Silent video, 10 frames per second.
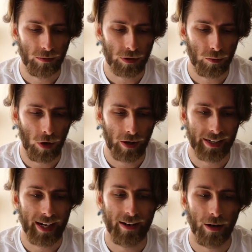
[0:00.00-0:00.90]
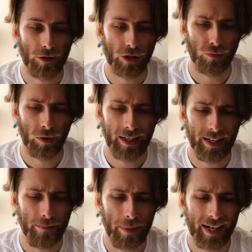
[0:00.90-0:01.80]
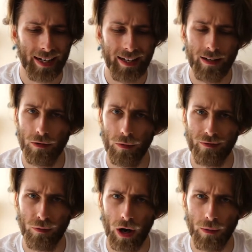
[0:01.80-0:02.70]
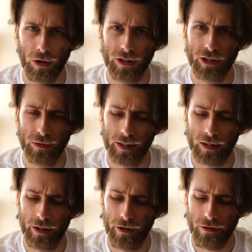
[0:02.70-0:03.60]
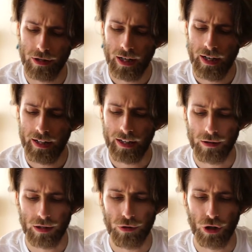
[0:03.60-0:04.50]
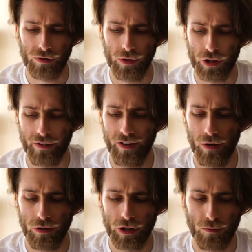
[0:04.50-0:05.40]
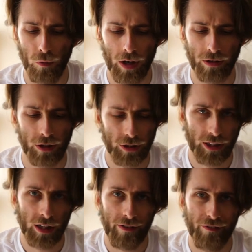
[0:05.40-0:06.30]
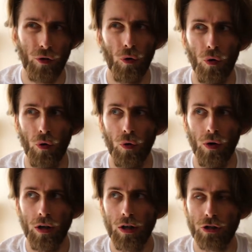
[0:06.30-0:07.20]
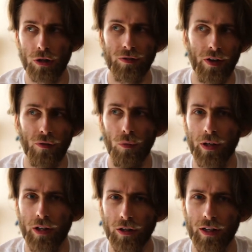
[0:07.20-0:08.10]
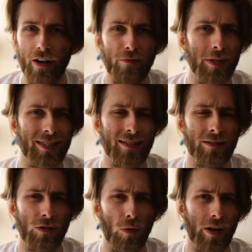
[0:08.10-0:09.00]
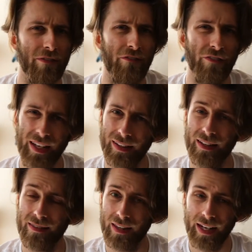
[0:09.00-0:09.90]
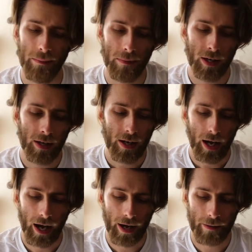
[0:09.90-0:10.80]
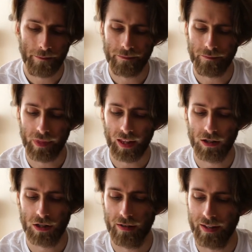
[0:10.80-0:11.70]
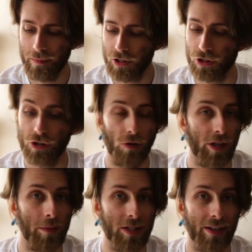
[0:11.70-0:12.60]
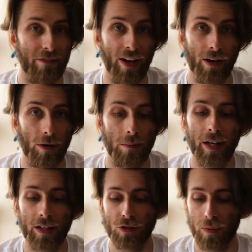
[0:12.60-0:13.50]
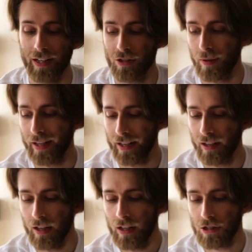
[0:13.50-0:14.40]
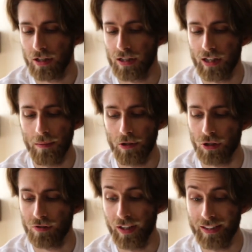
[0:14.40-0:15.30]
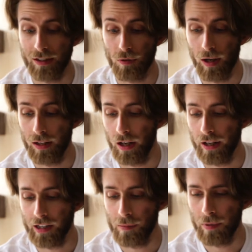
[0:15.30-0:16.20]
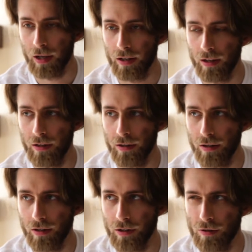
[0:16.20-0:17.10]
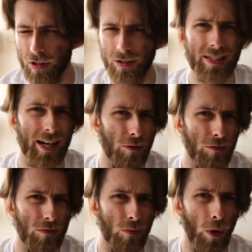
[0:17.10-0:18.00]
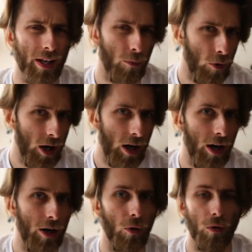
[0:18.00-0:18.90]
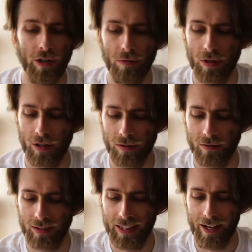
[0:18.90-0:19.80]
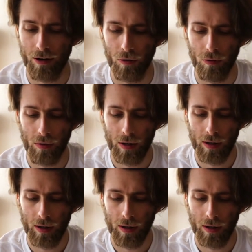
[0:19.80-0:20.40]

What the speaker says: was, one, again, I was just really picky with what I wanted to include. There were some shots which I feel just weren't good enough, or shots that I thought were good enough but didn't quite fit the theme. So the theme is just documenting Fareham in 2020. So there's a couple of shots that I did quite like, but you couldn't tell where they were, or you couldn't tell,